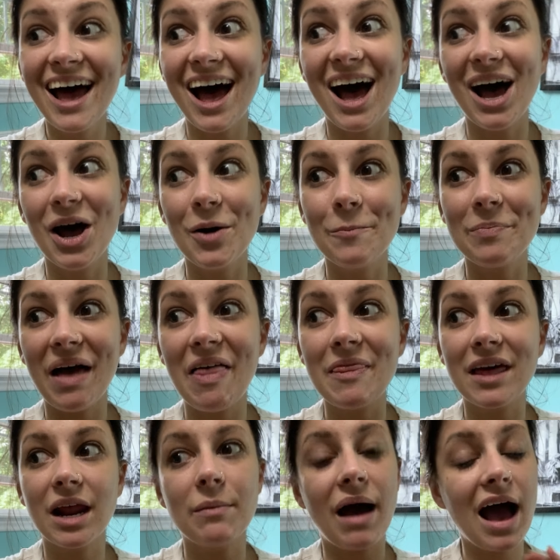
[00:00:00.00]
Um, and
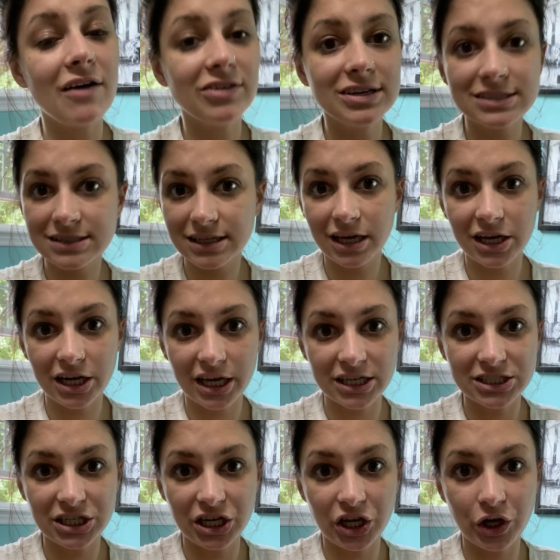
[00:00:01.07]
then I'm obviously going to
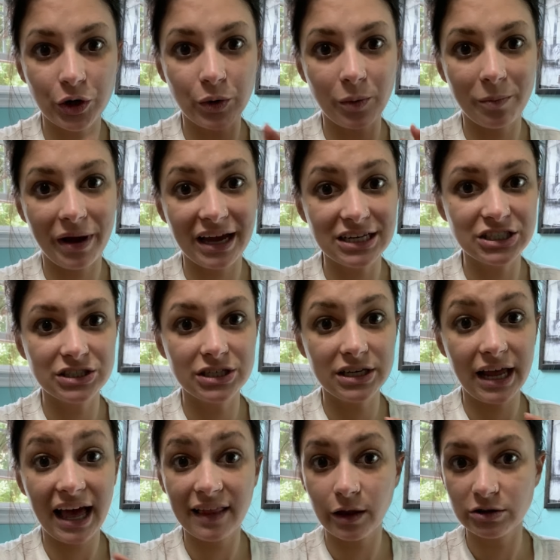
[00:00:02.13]
continue my
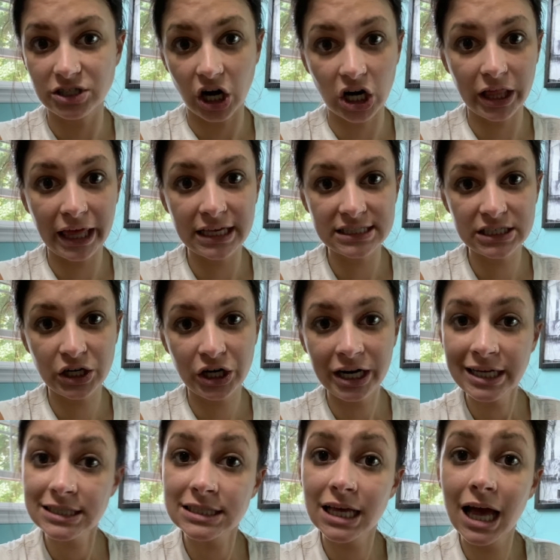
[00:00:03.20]
Hello Darling
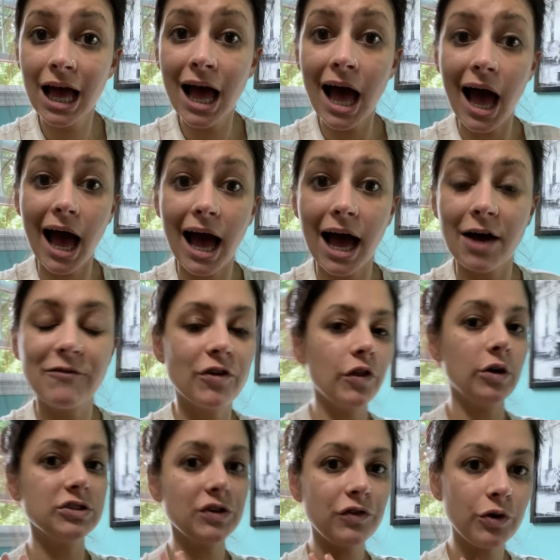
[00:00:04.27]
series. Uh, for
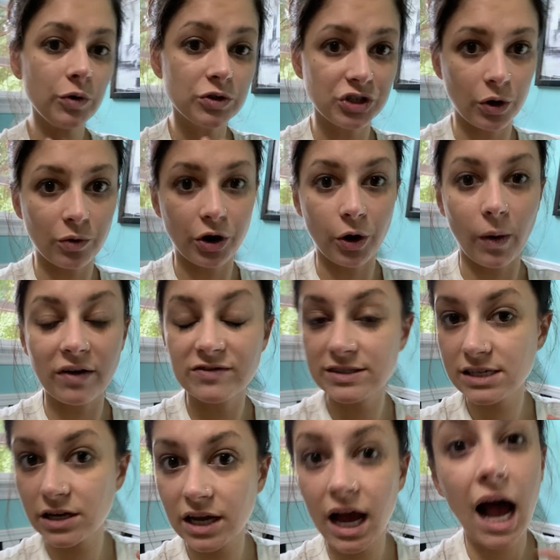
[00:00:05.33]
those of you who don't know, I've
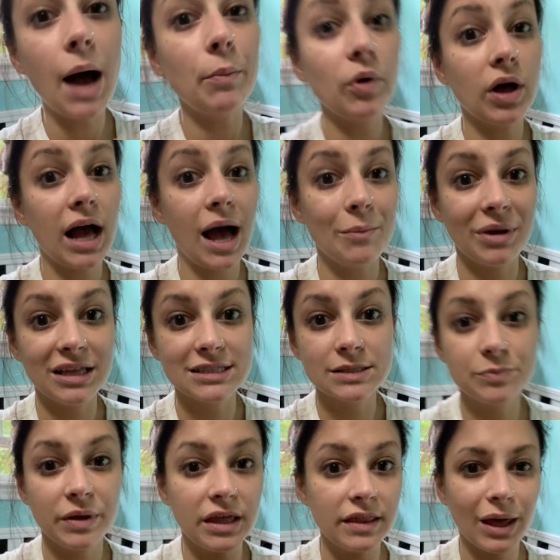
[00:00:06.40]
seen a couple comments
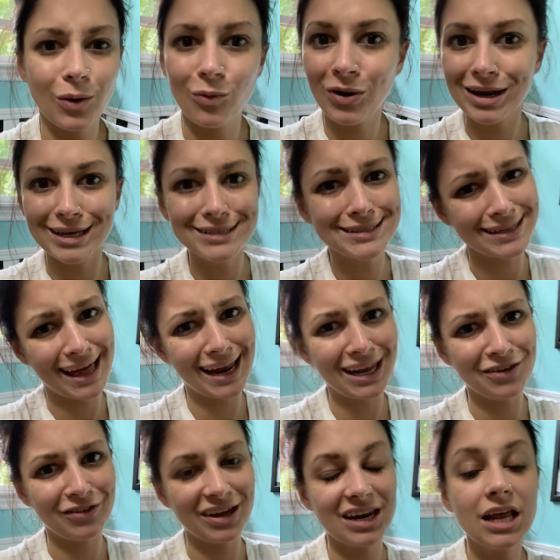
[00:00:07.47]
being like, what is that
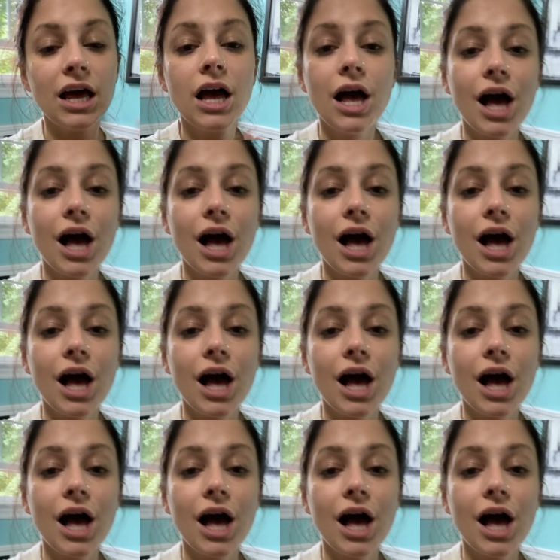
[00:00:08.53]
even?